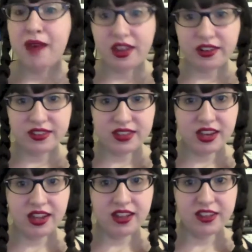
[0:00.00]
my
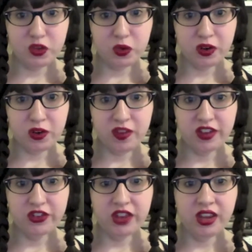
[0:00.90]
understanding, it's historical
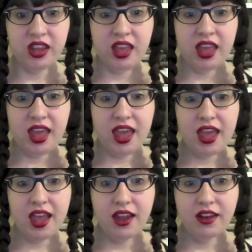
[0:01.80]
fiction,
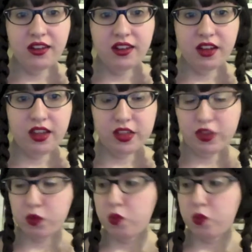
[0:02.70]
and this